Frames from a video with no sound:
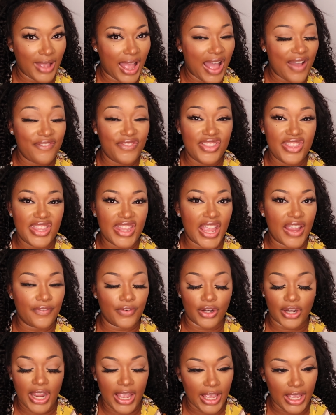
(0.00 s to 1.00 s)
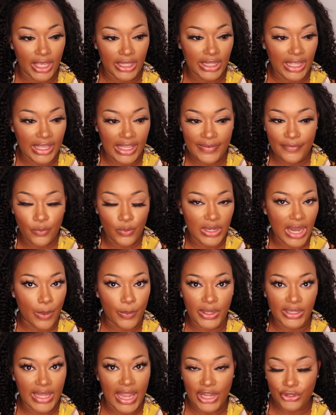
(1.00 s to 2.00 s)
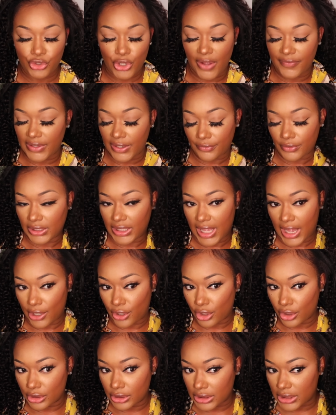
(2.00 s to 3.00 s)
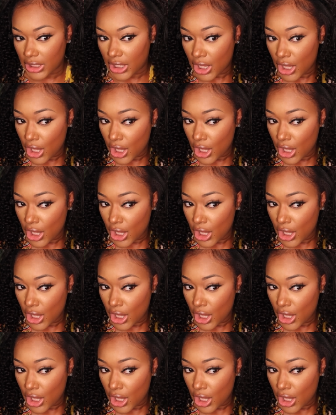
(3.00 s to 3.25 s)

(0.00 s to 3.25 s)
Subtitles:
I've never had, like, even when I went natural, I've never really had curls.